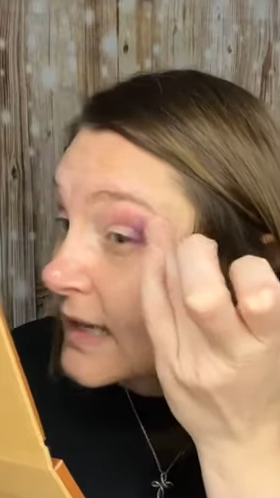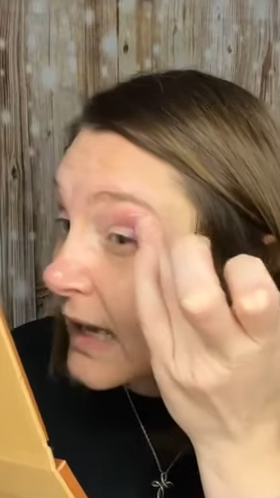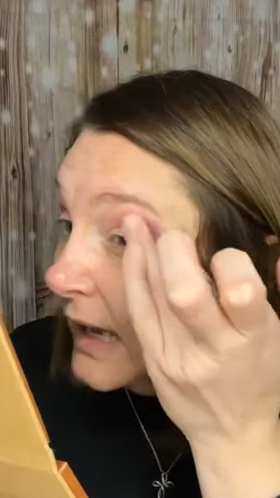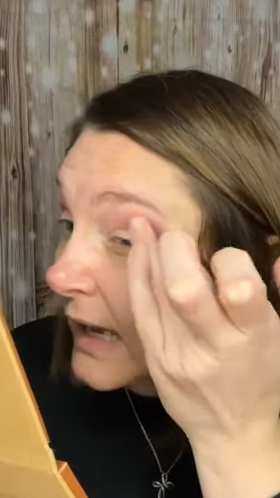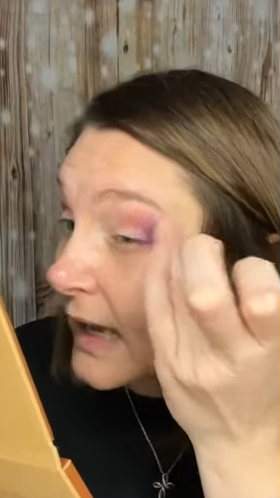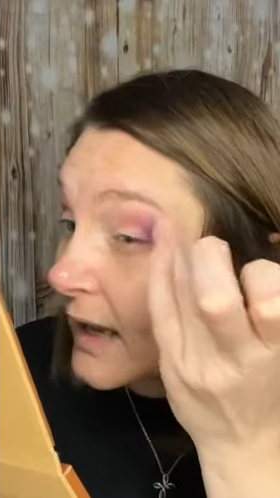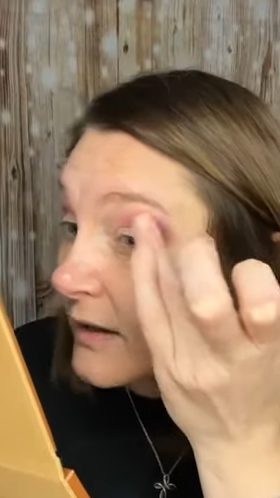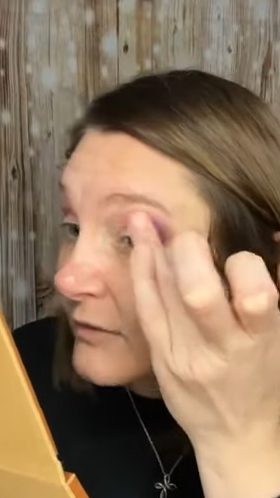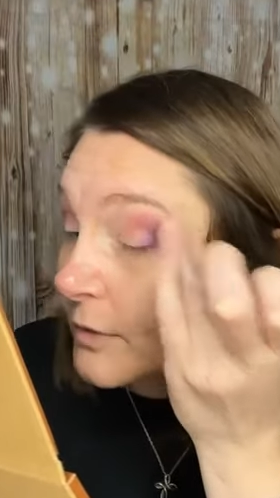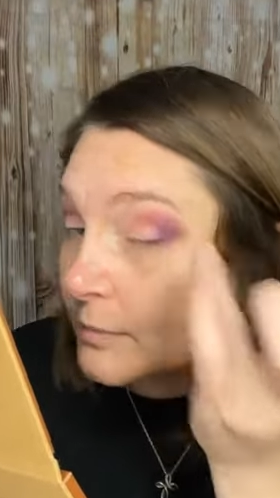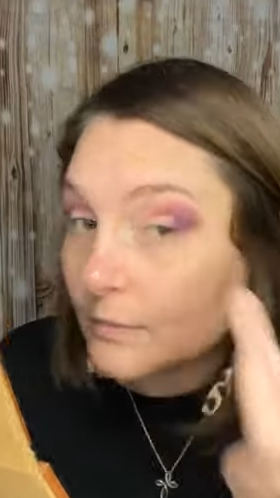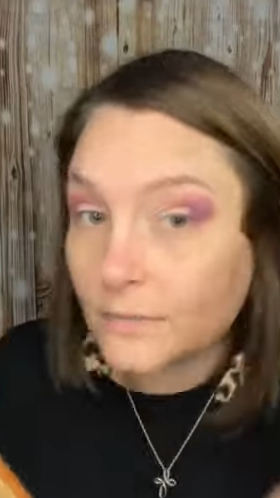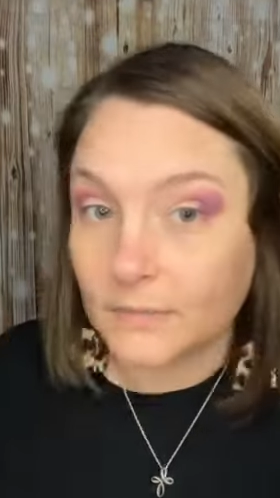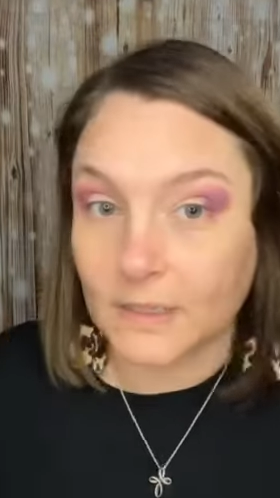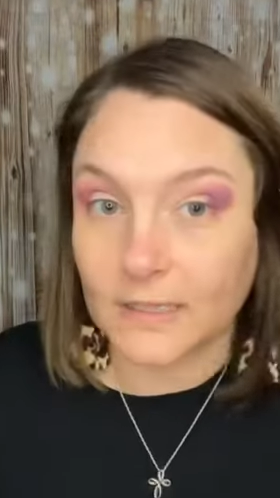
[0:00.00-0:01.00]
Like, I don't know
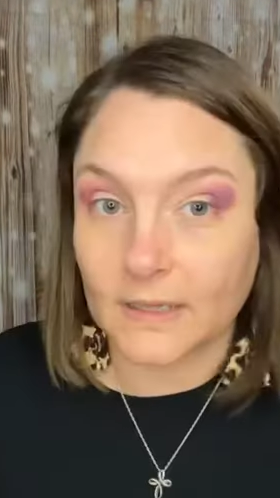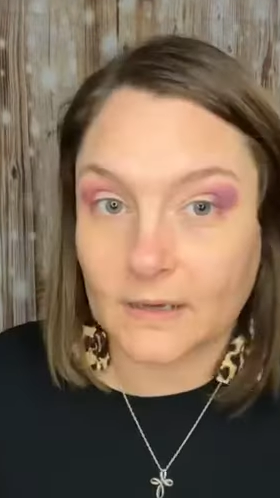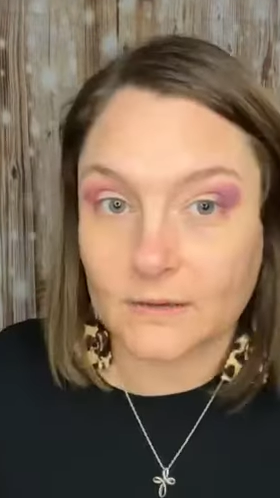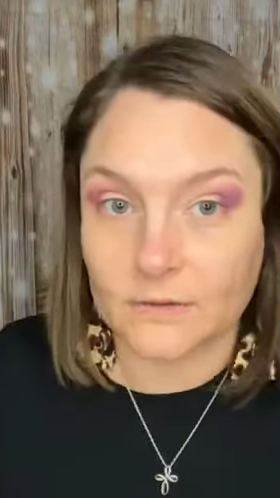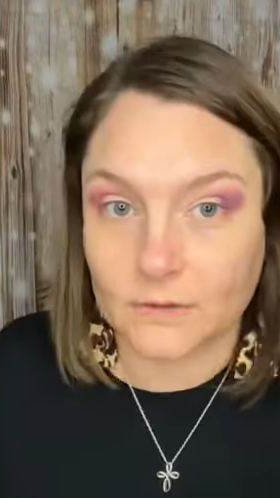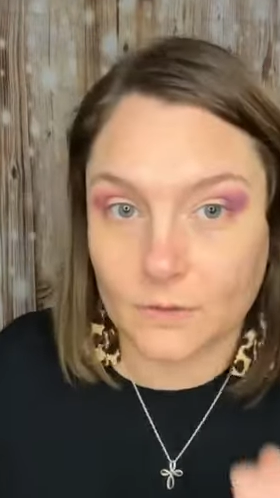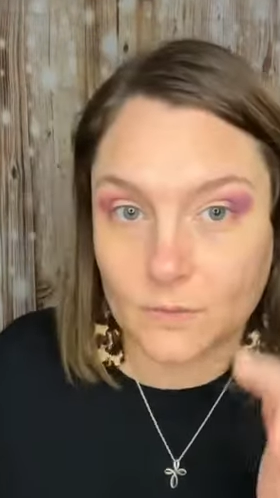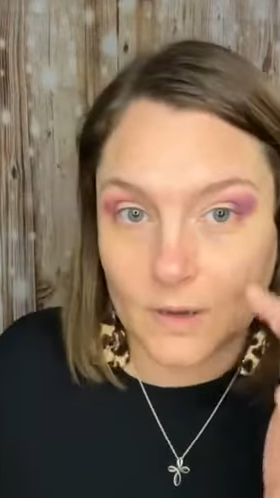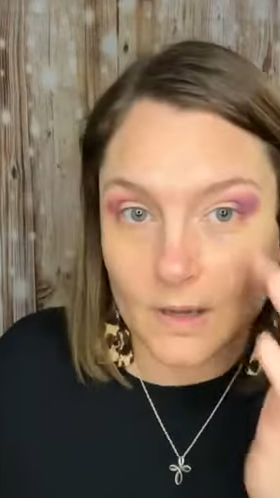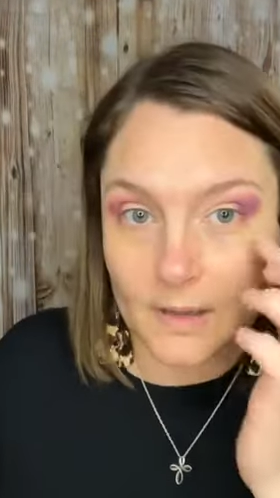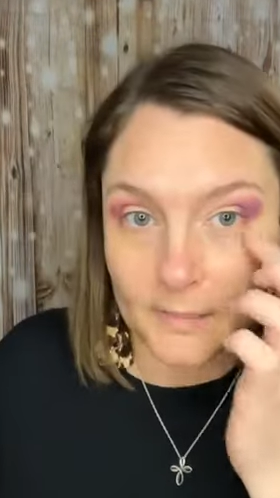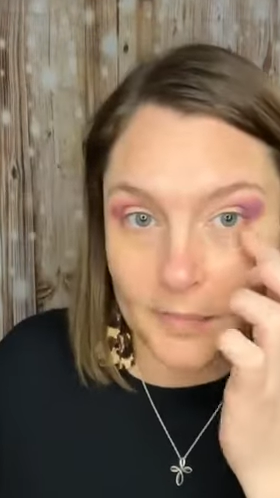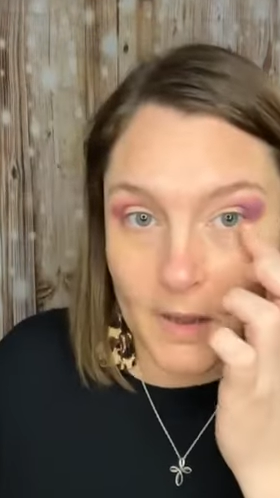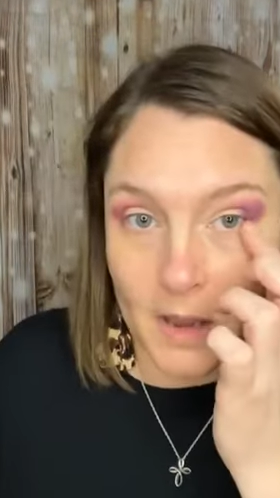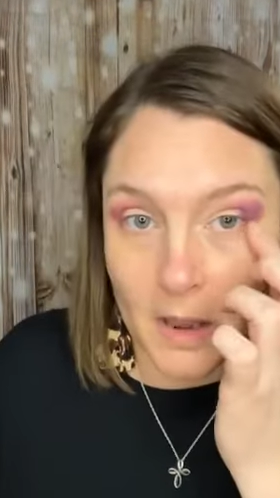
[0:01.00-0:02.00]
why I'm not
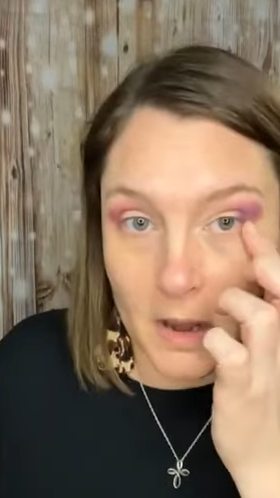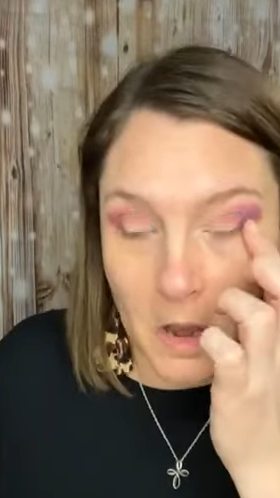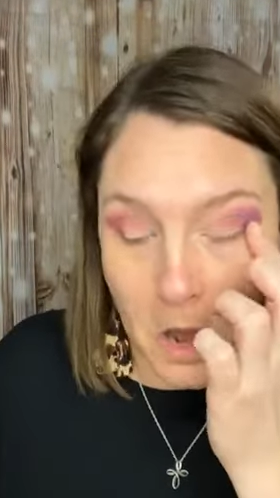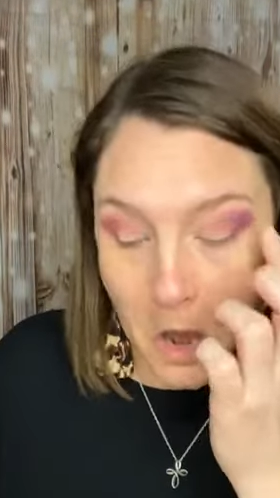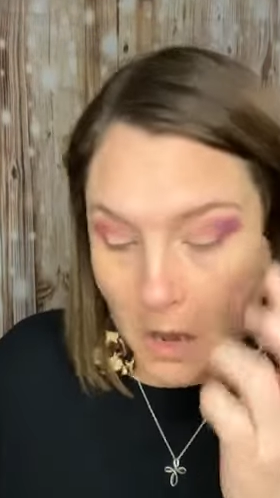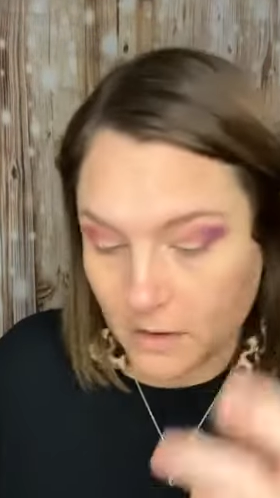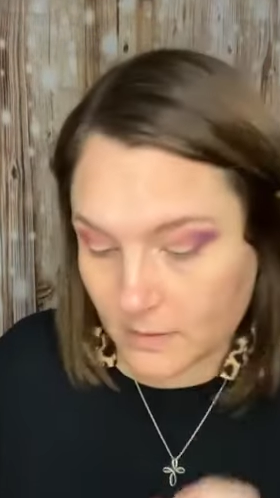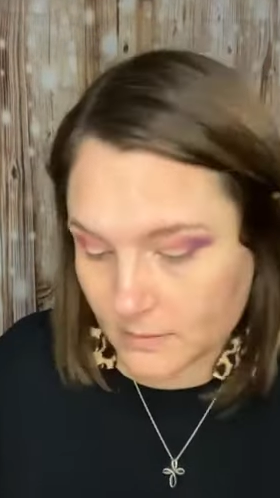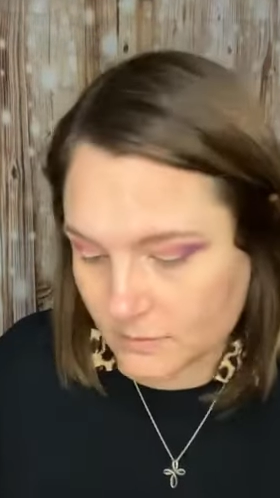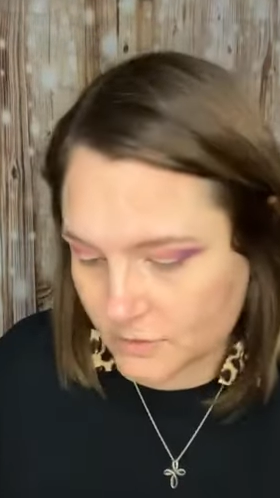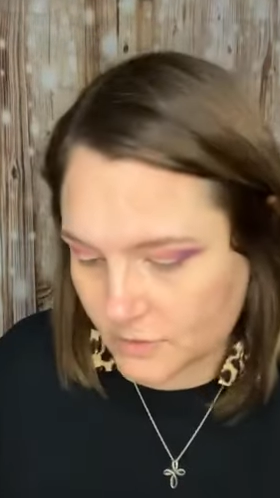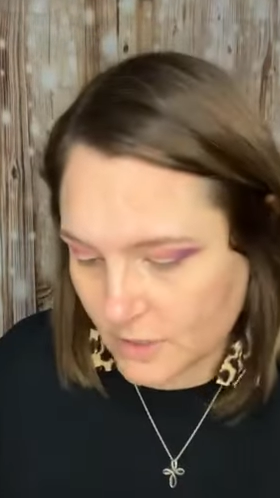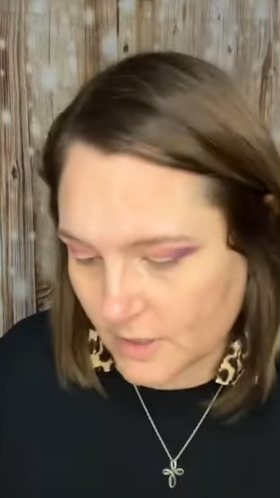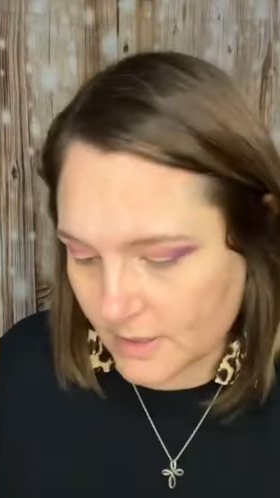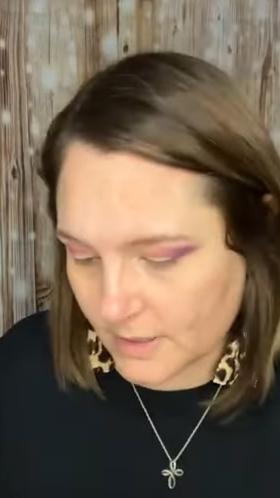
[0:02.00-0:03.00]
trying them.
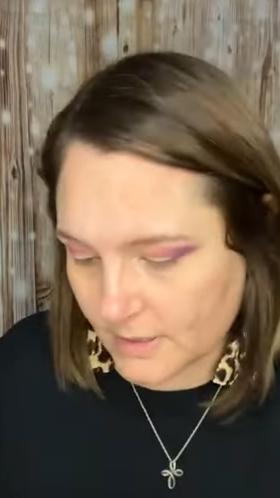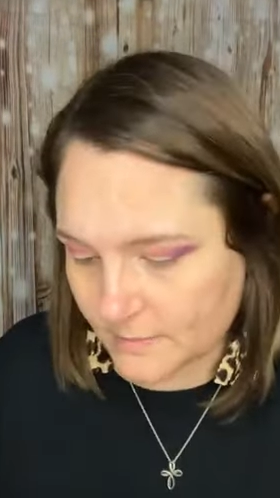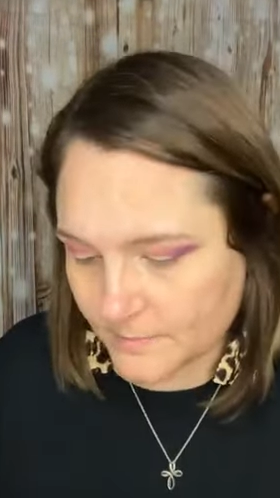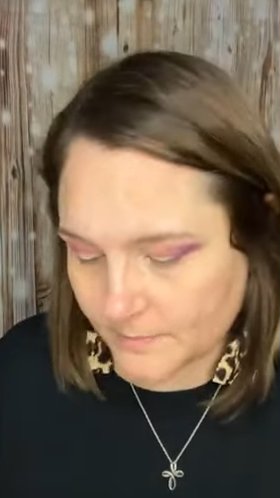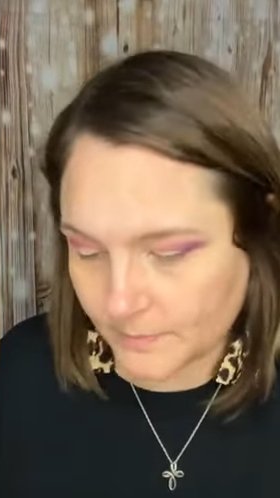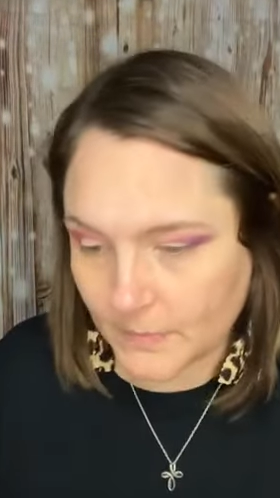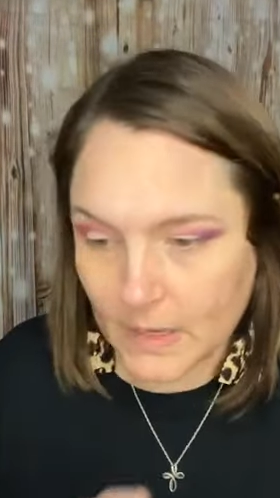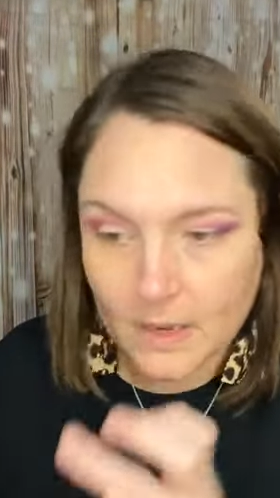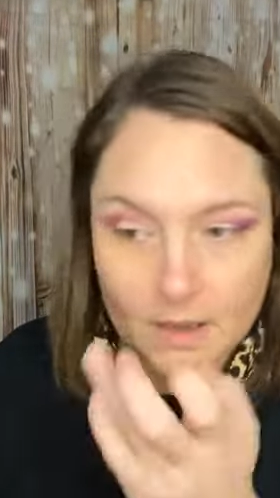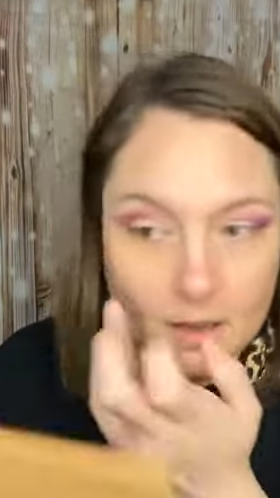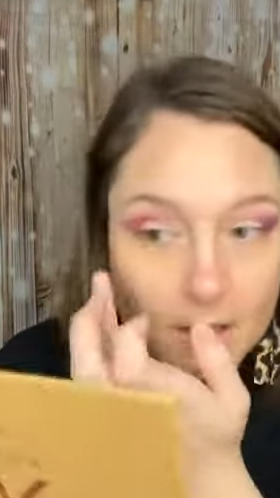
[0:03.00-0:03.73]
Okay.